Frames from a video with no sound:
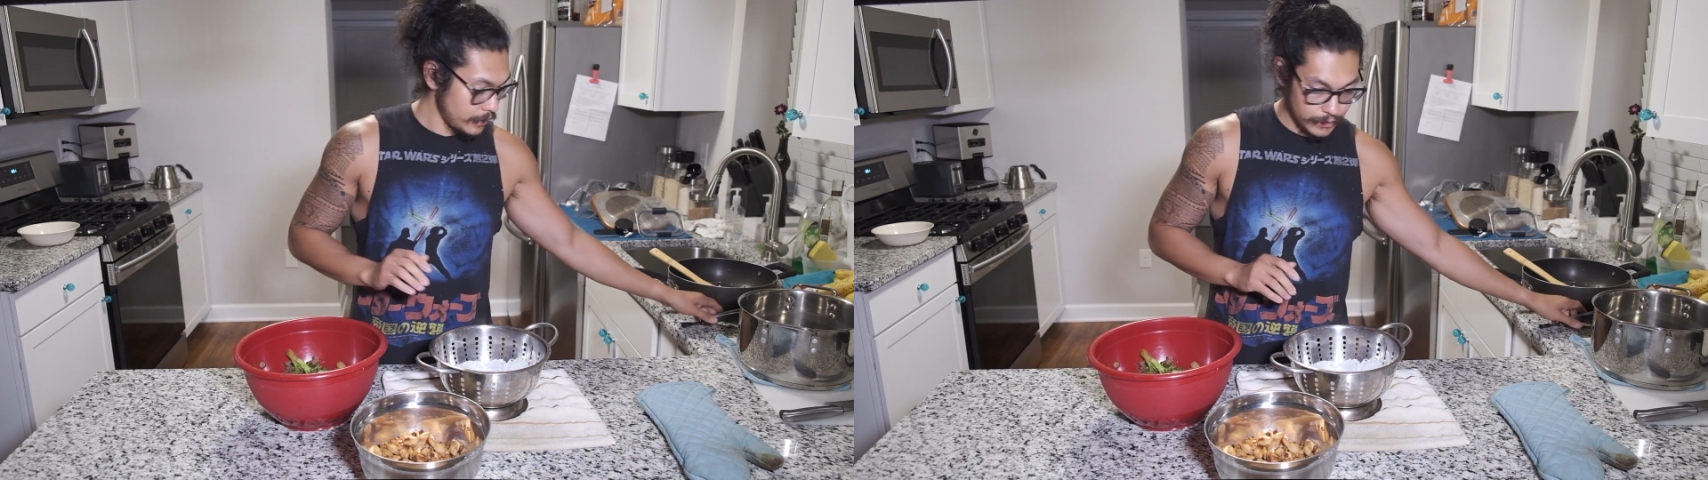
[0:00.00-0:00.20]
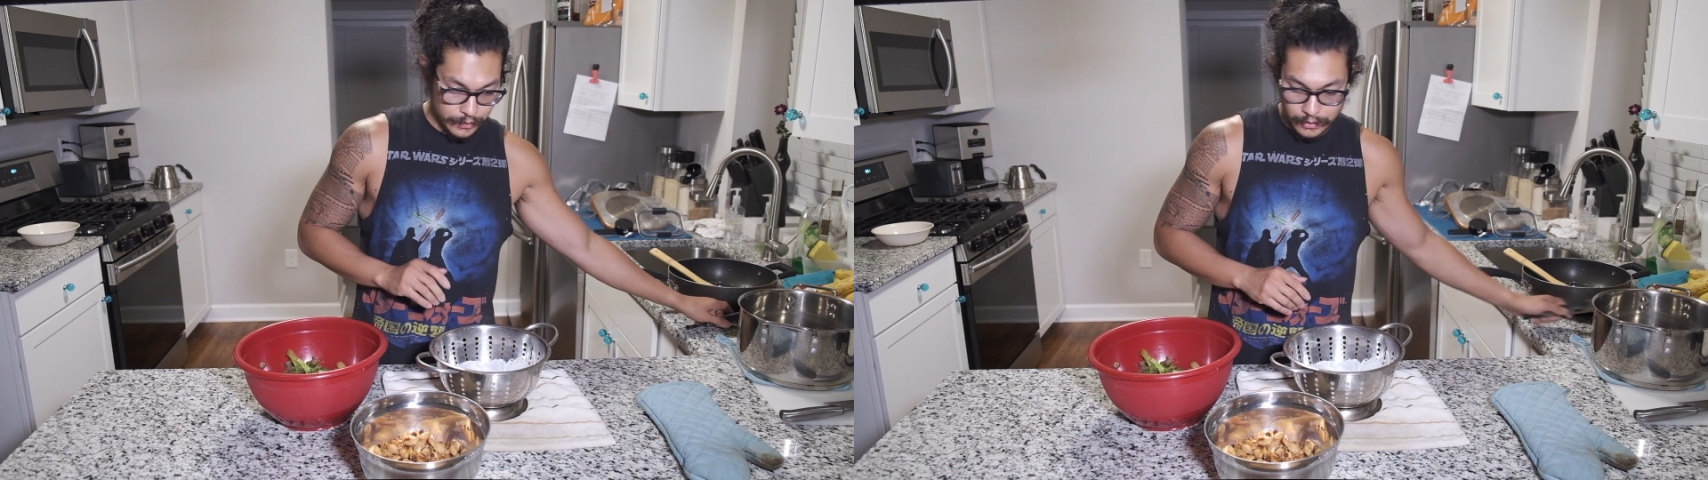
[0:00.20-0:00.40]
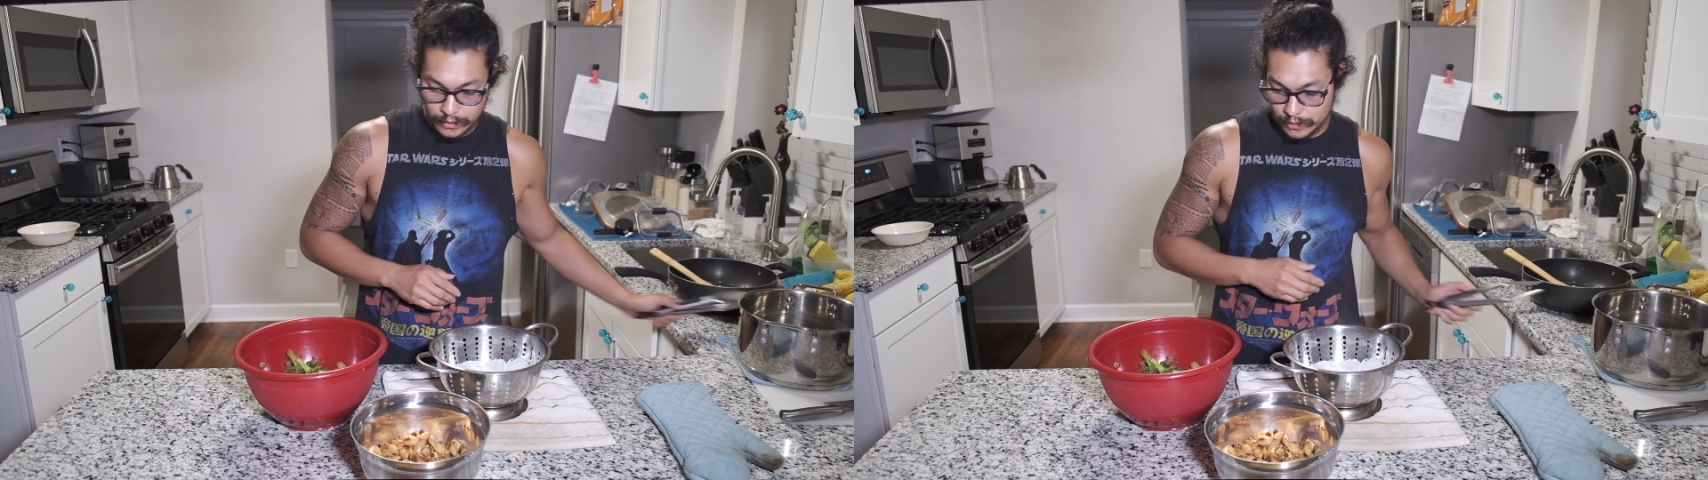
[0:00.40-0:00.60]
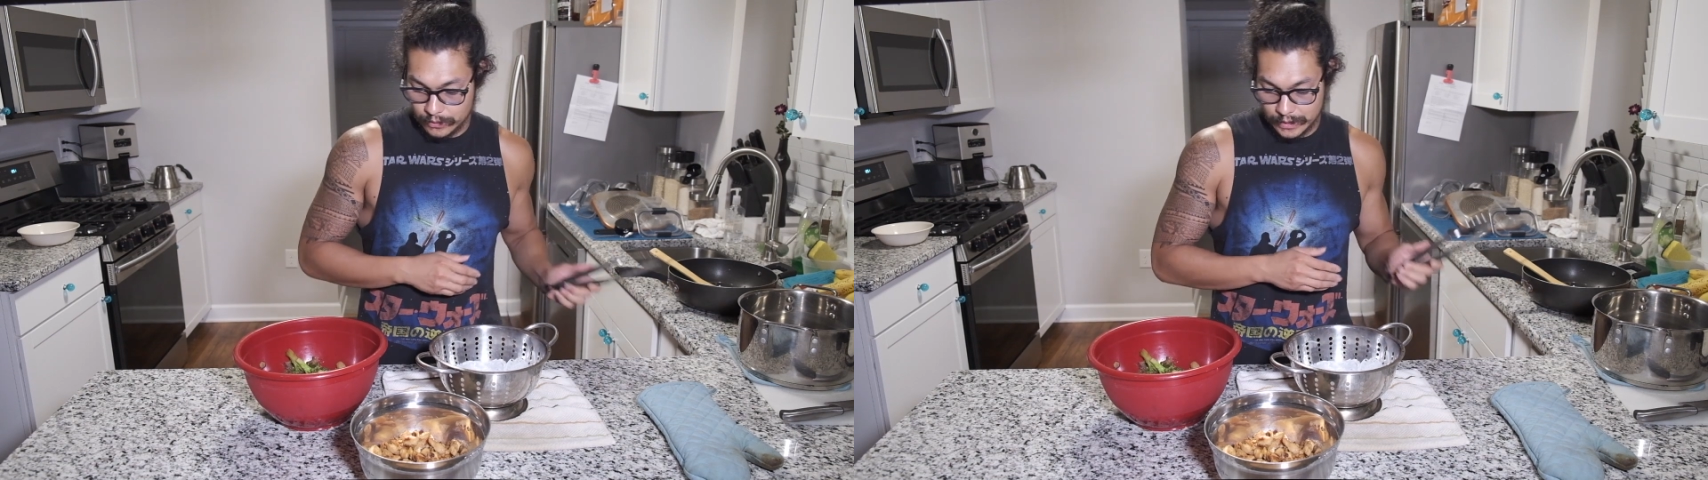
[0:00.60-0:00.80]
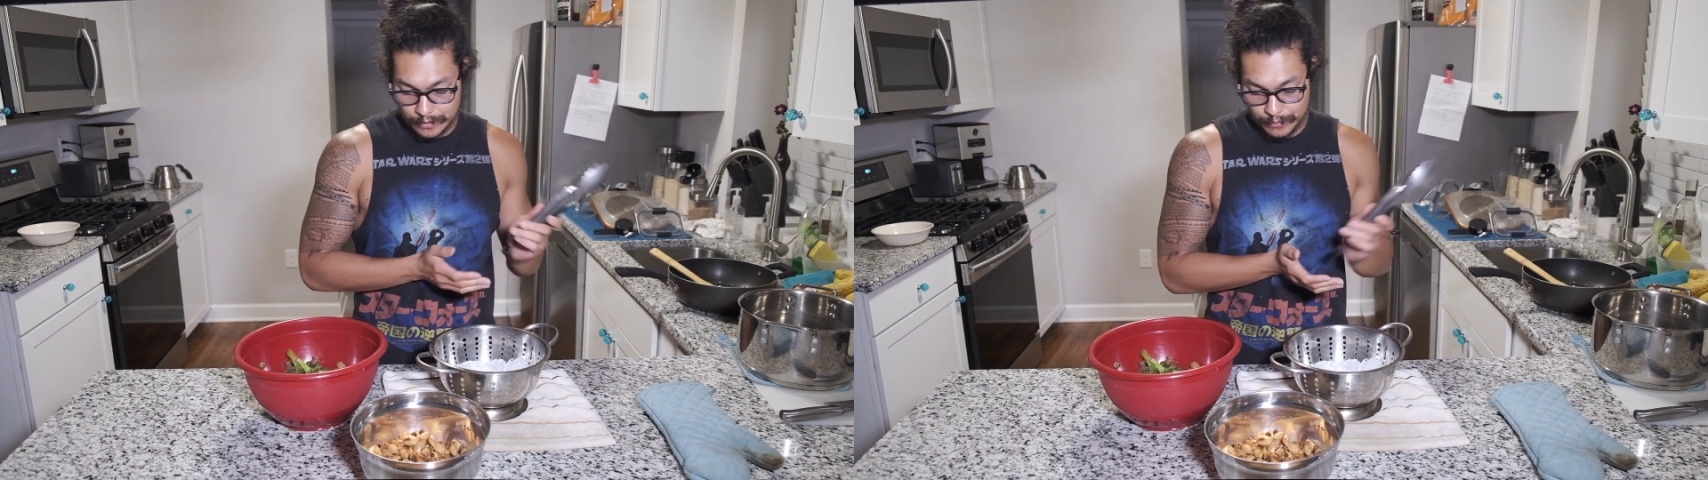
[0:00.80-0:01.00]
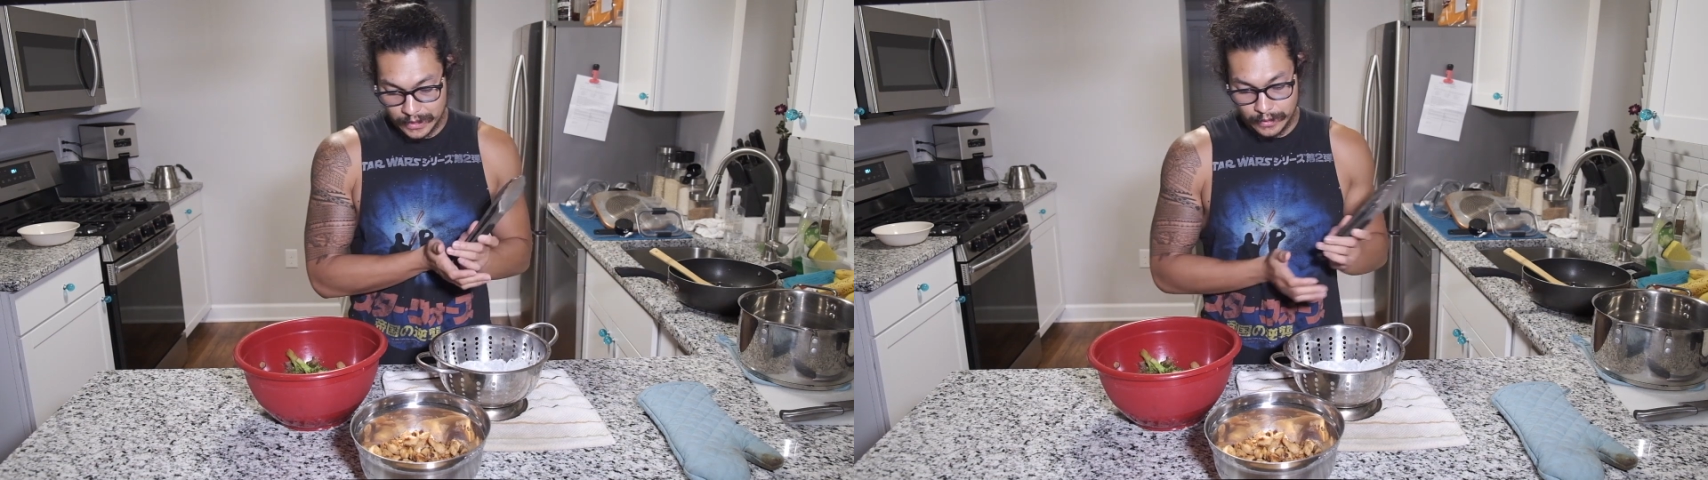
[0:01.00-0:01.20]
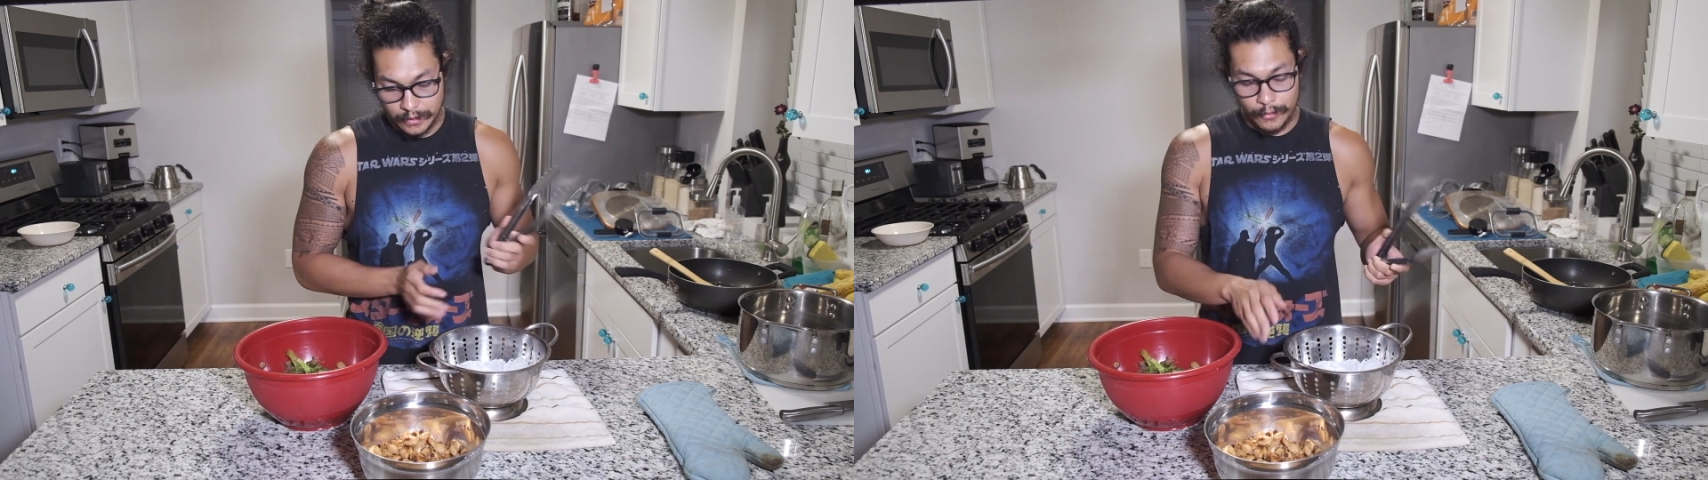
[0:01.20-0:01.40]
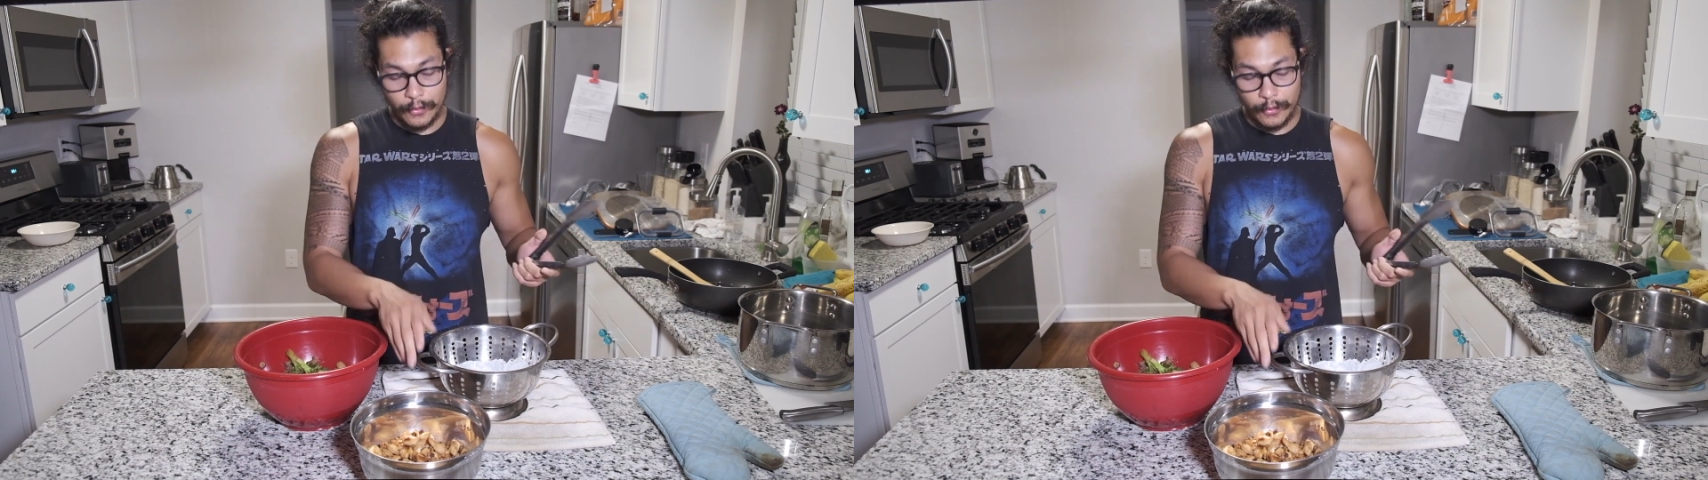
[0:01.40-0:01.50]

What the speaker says: So I'm gonna